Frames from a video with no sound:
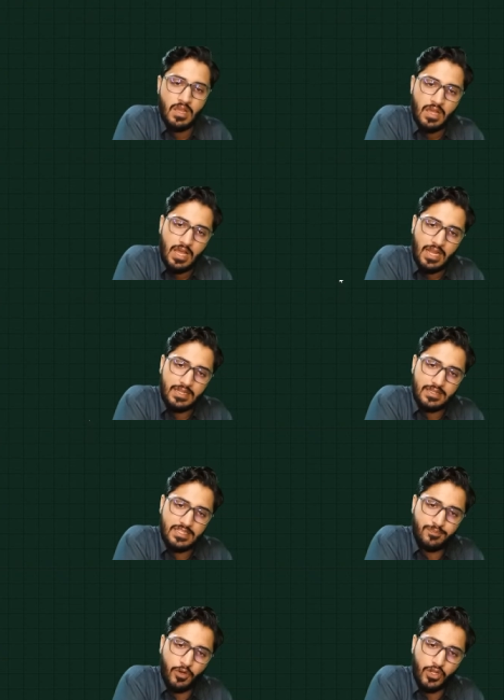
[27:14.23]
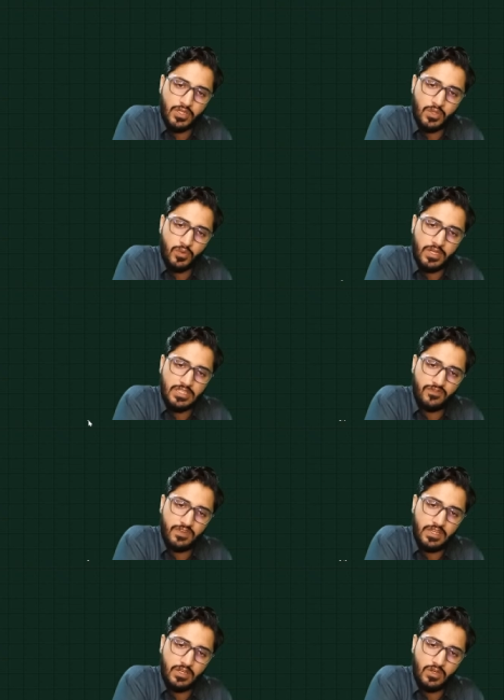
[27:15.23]
And this particular known as
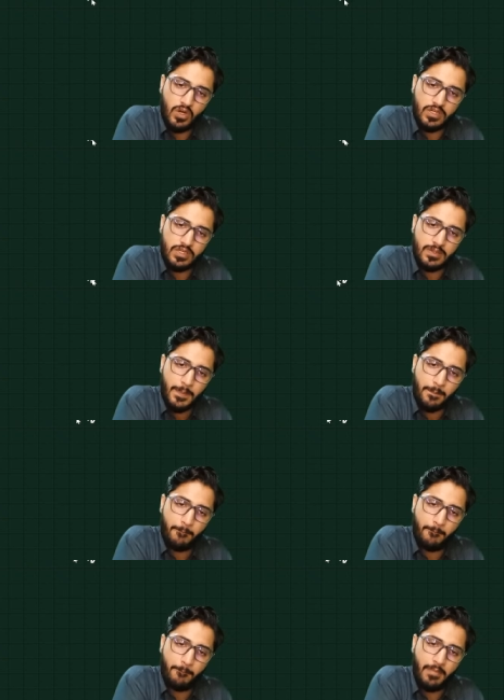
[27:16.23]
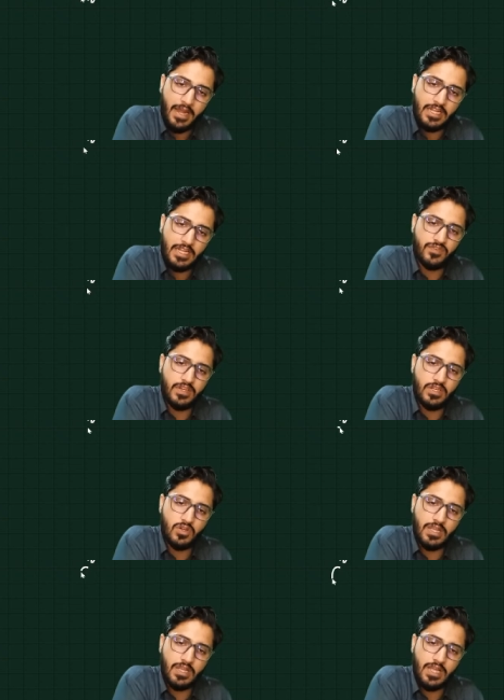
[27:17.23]
V naught, minus V
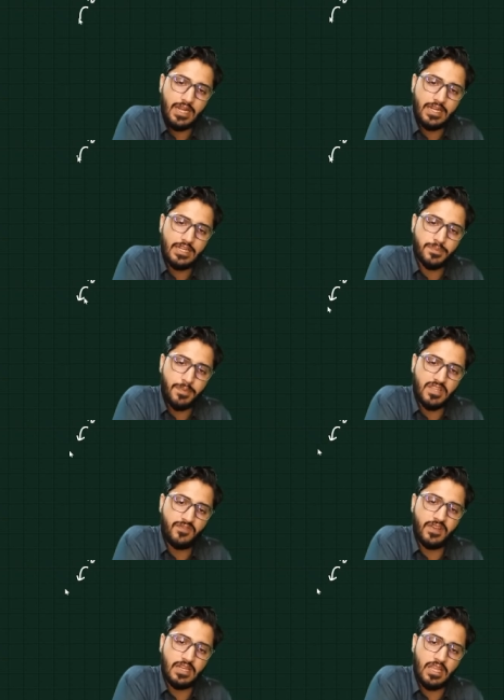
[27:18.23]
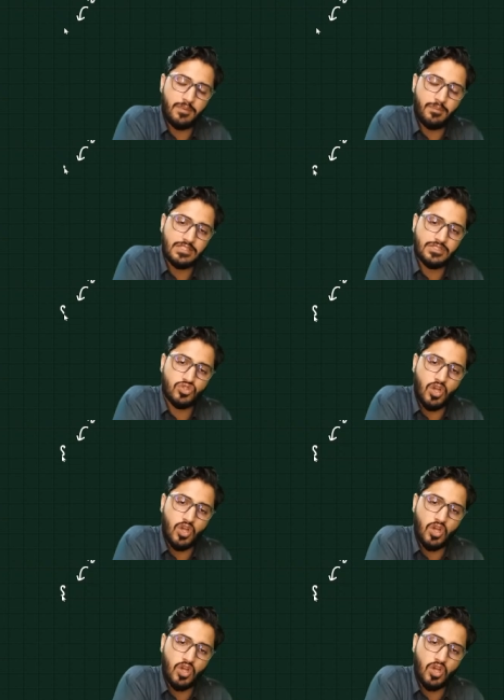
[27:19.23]
naught, and it is specific name as
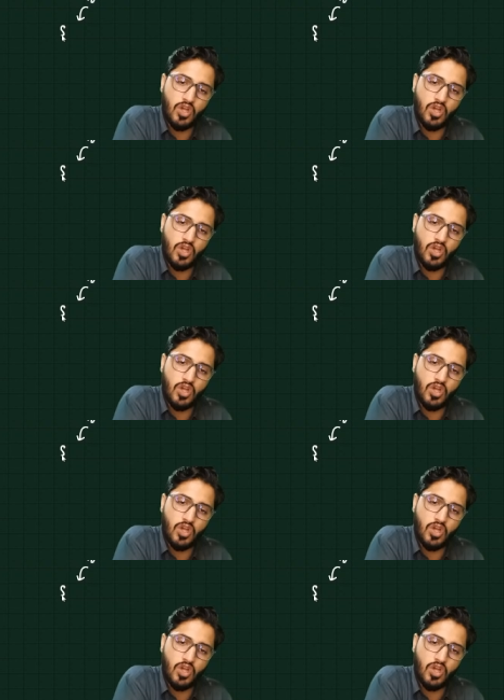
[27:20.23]
stopping potential.